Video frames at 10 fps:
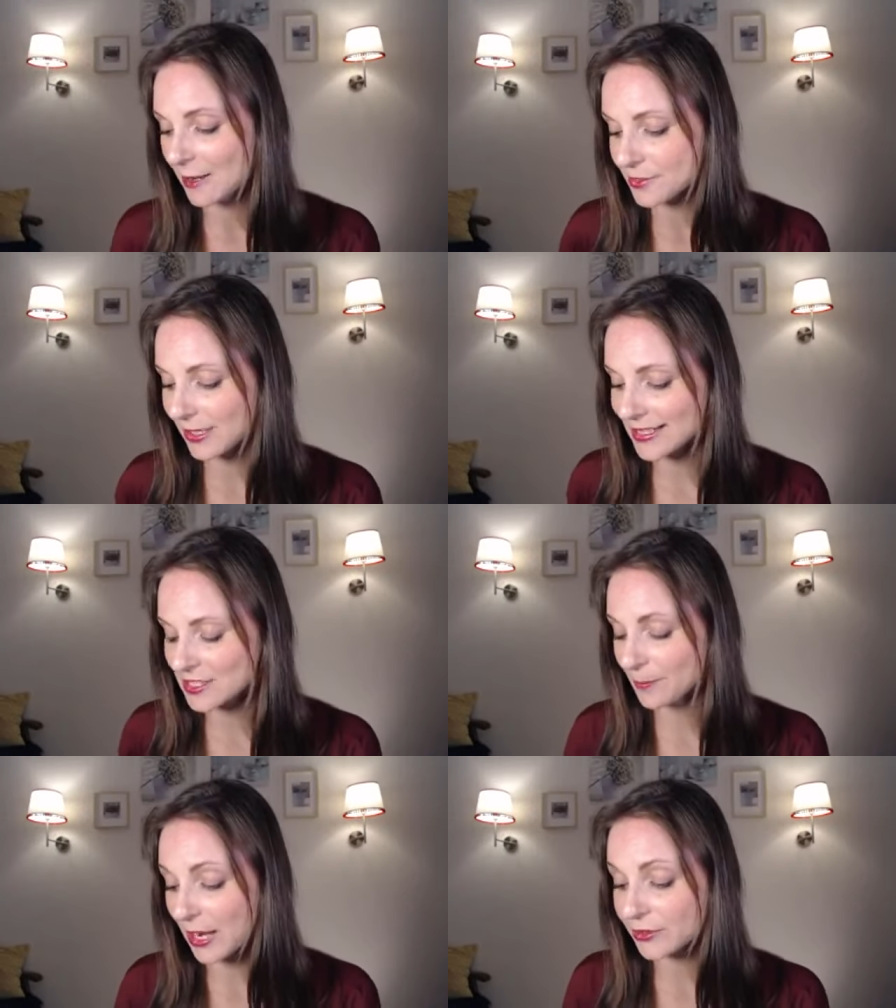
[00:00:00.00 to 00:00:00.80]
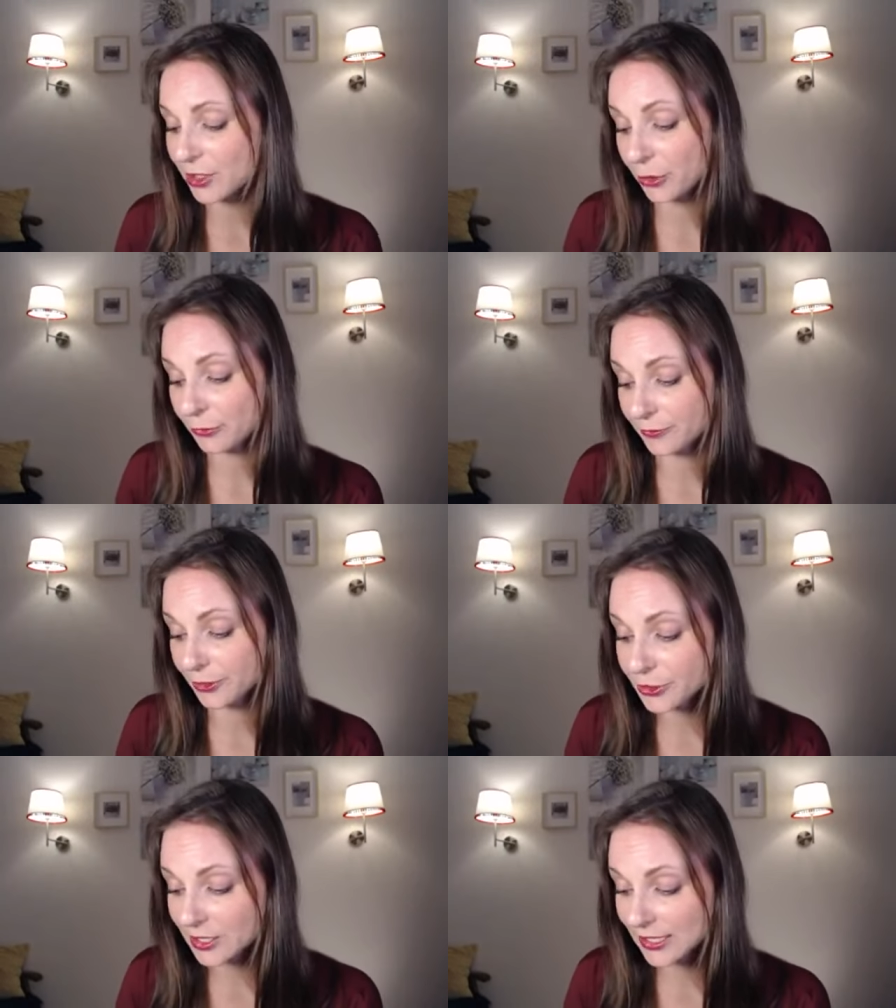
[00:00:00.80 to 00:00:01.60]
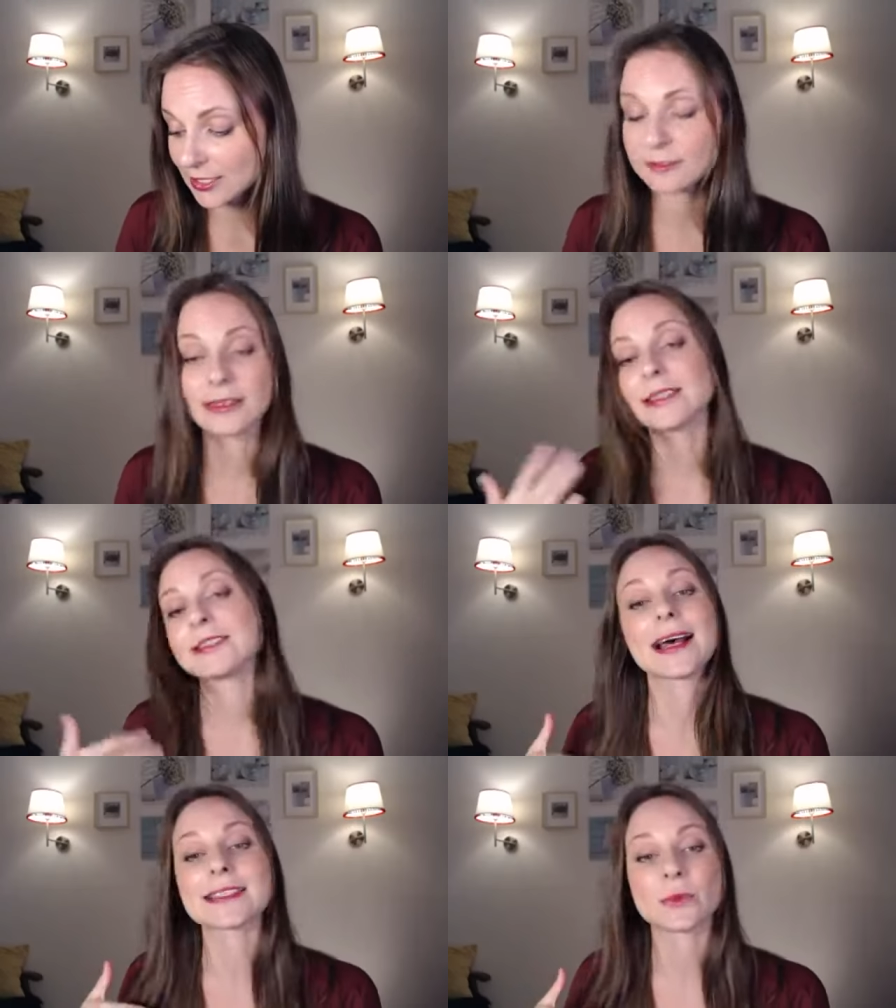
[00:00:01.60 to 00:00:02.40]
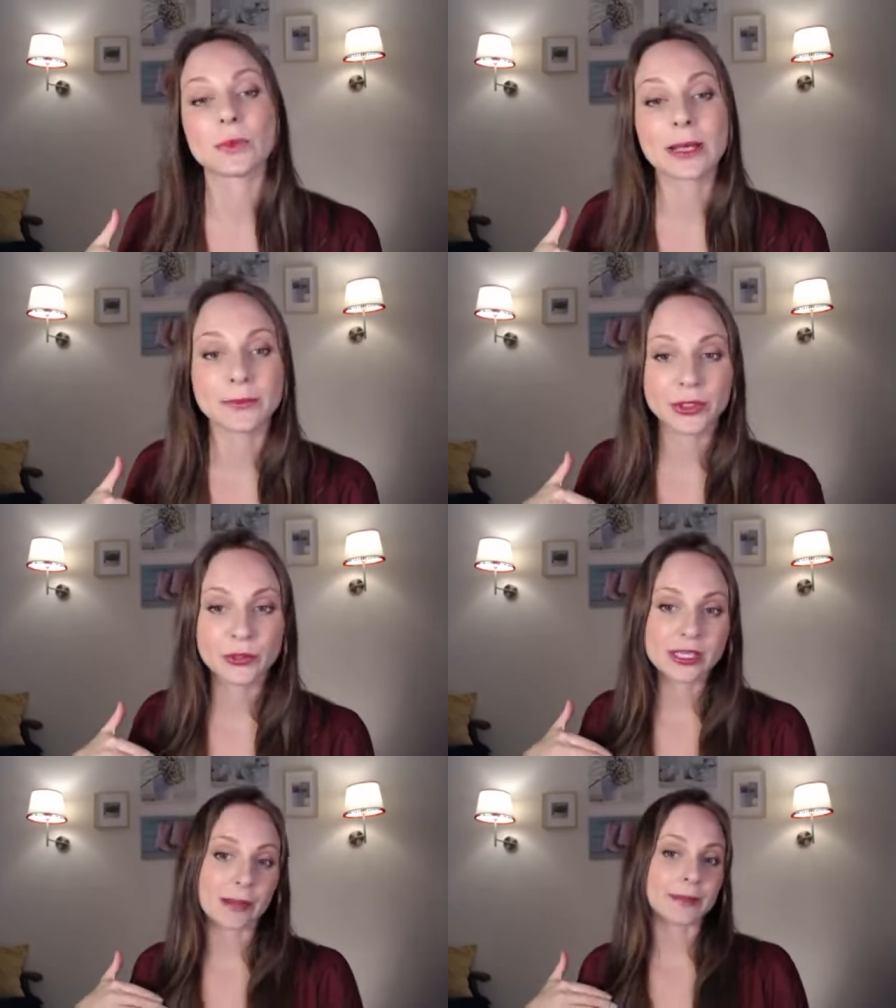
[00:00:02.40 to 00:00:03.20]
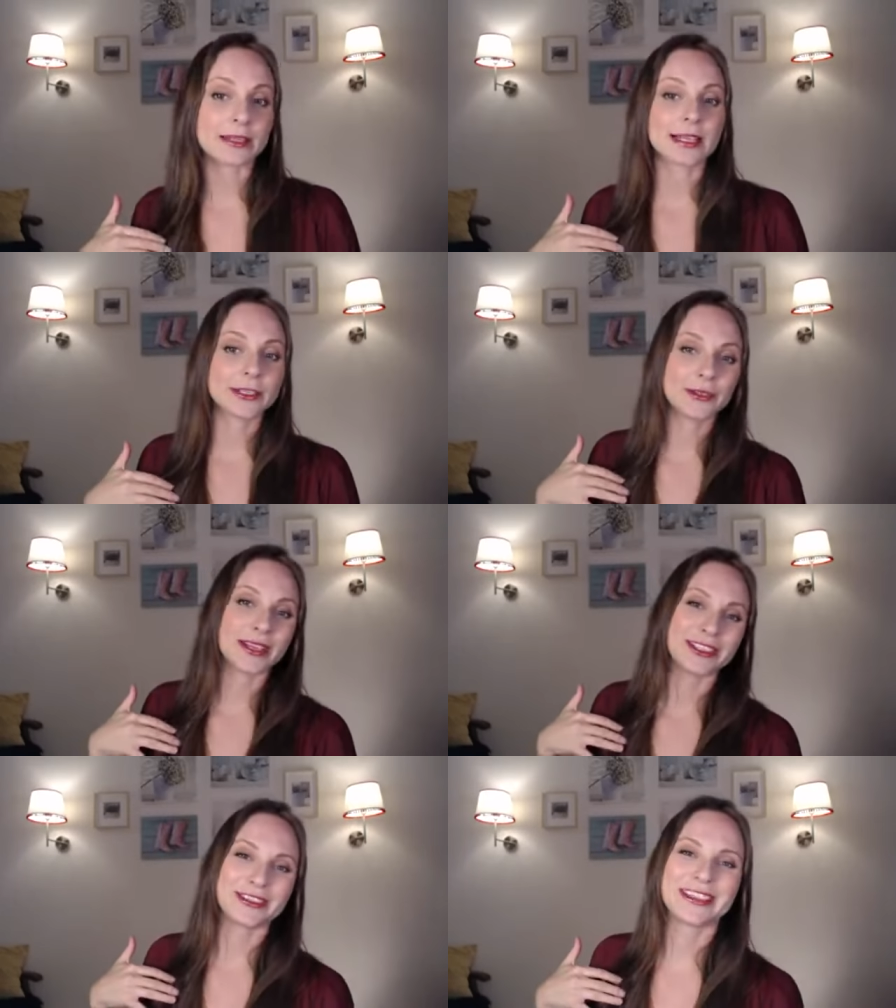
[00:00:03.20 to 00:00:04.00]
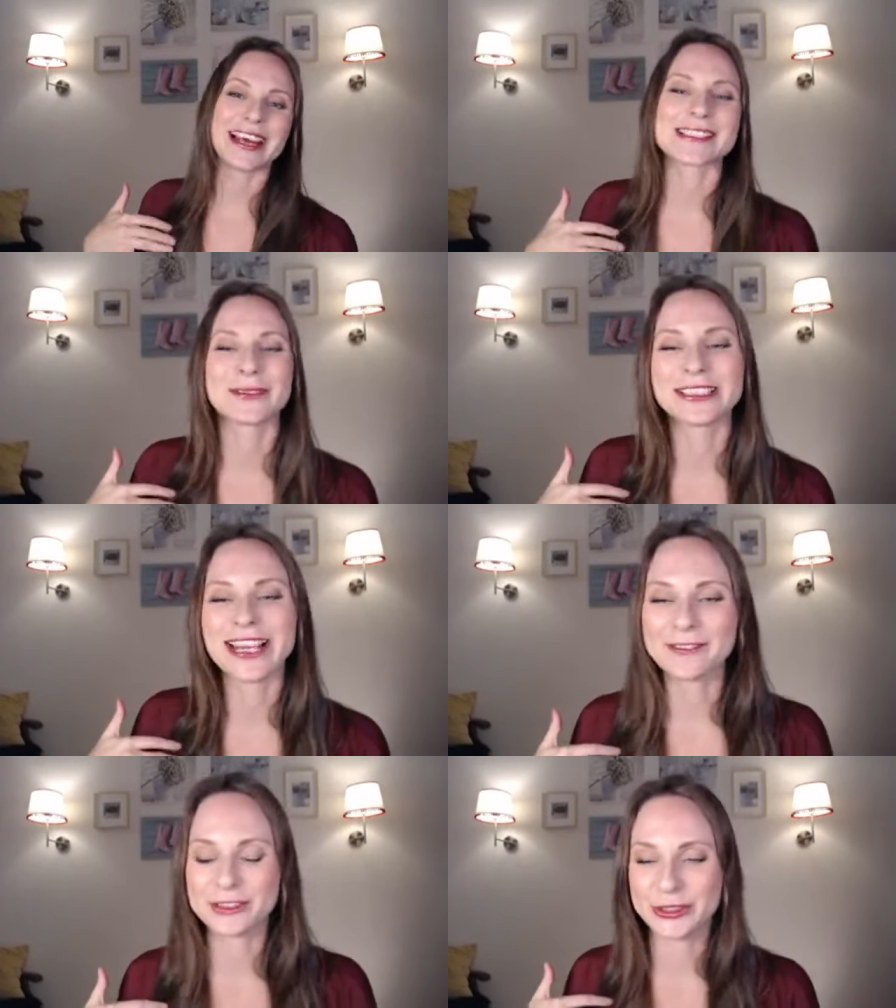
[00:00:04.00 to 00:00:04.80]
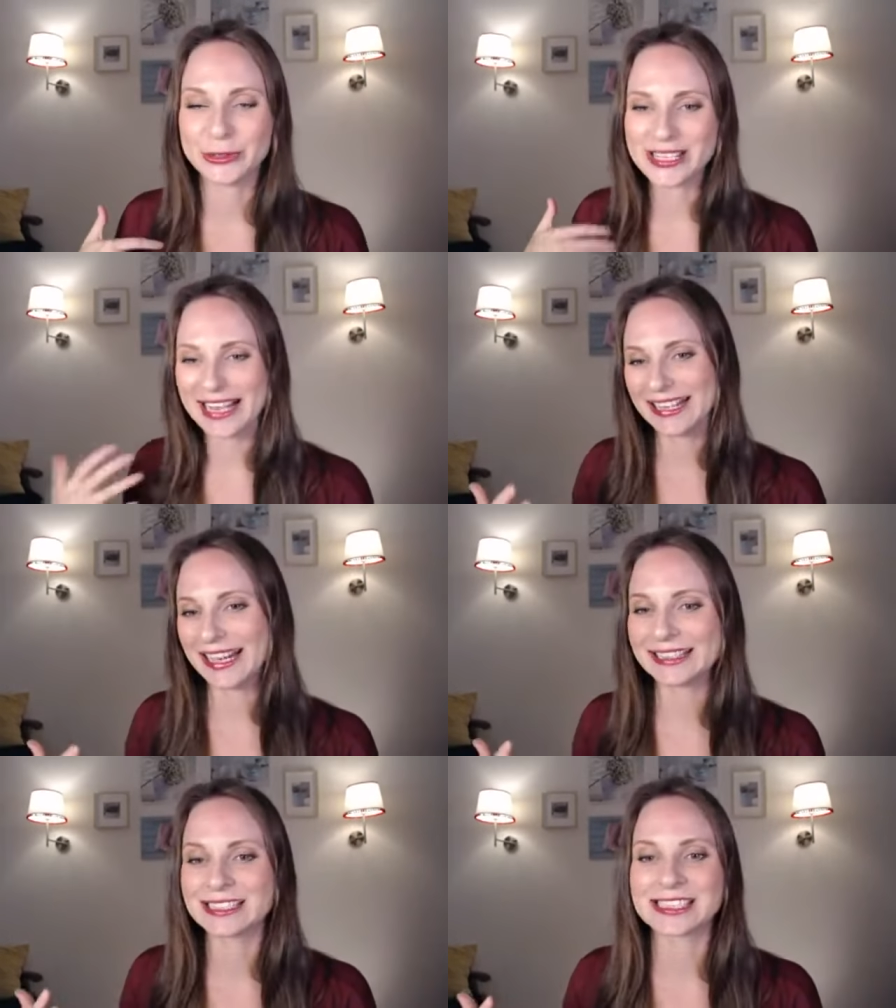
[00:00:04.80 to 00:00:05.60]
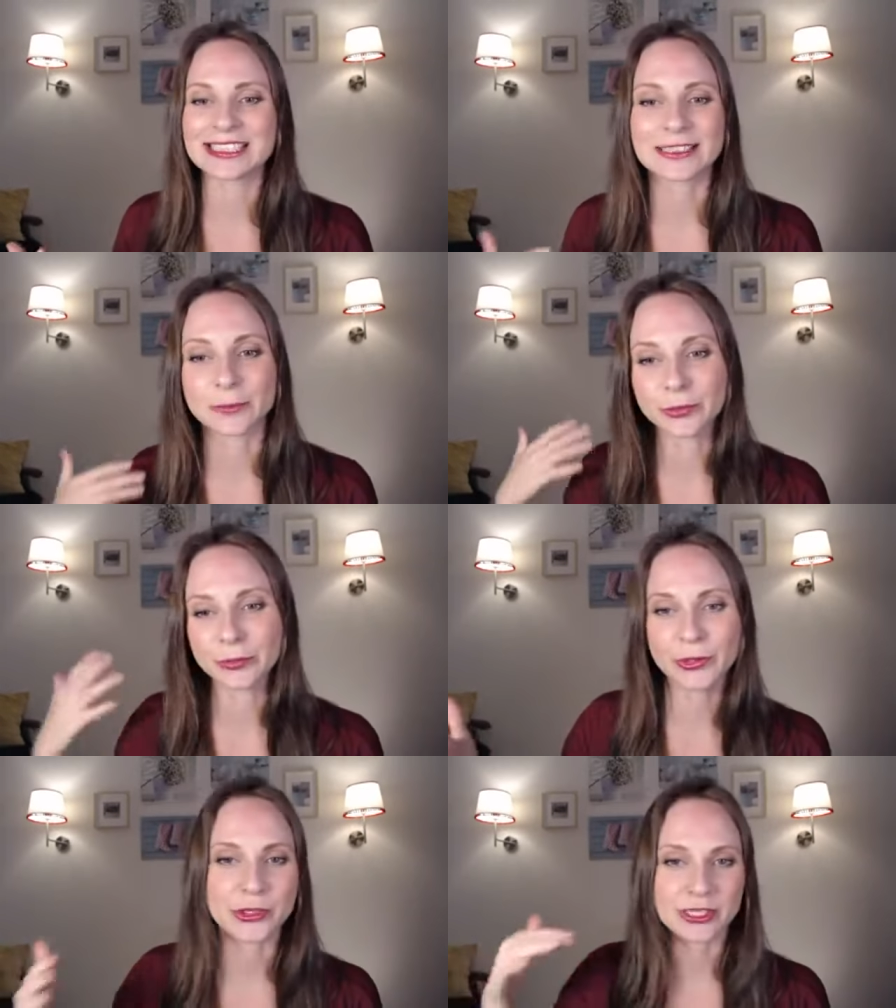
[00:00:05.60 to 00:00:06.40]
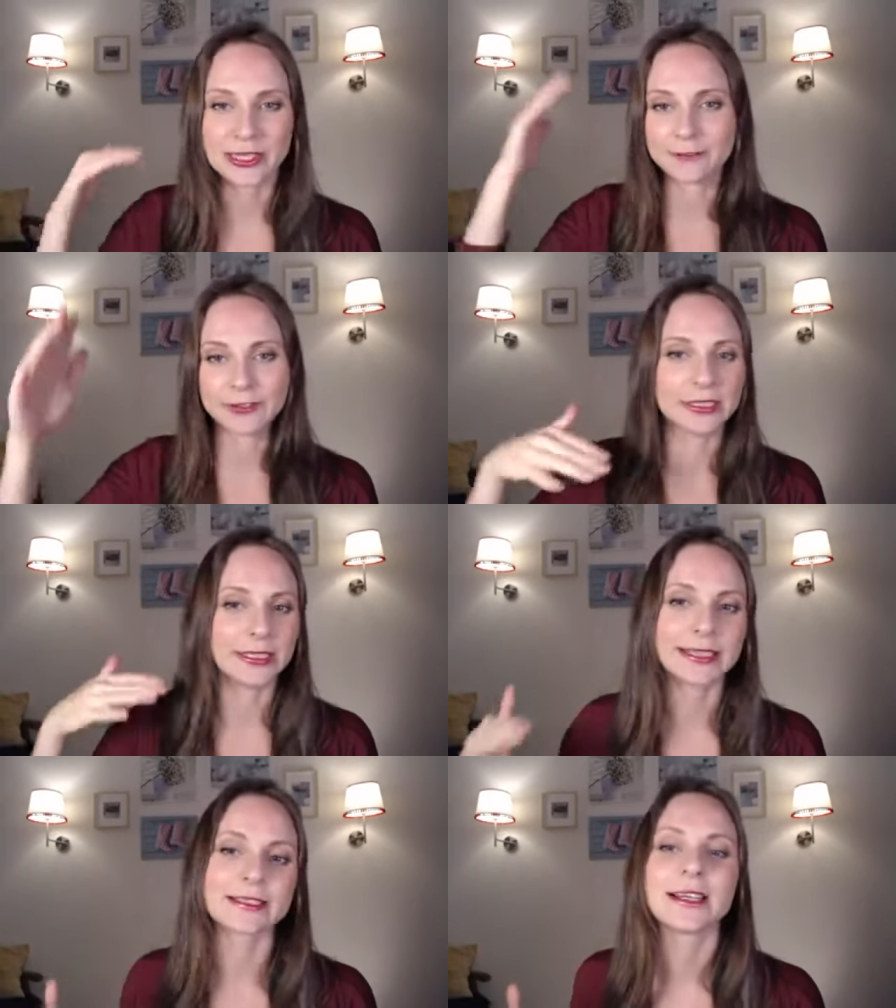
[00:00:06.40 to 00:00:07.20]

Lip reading: So that's about ConvertKit. That's the one I'm using. I'm not telling you that that's the one you have to use. Again, this is not a promotional affiliate